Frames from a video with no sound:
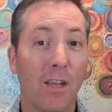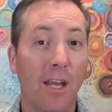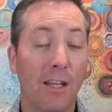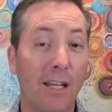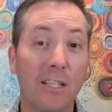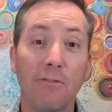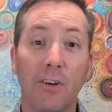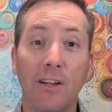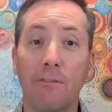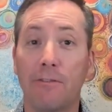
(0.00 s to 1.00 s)
and that's
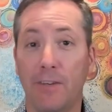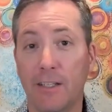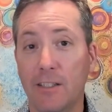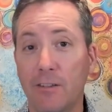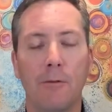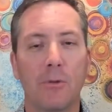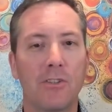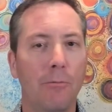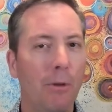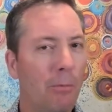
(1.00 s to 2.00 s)
very effective. But
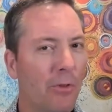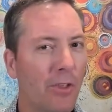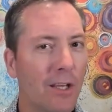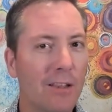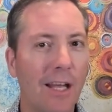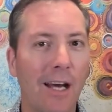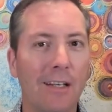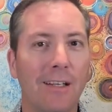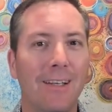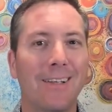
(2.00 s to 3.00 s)
some people think
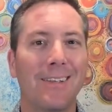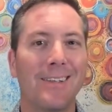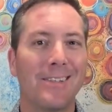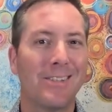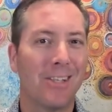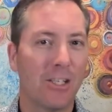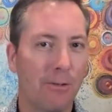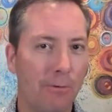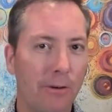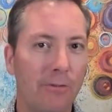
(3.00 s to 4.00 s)
that
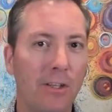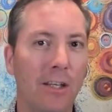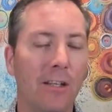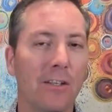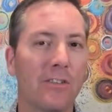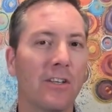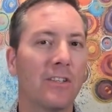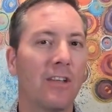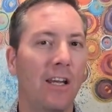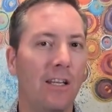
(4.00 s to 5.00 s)
650 to
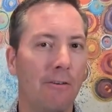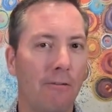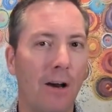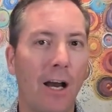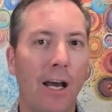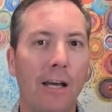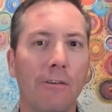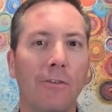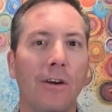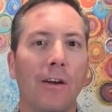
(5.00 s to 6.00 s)
685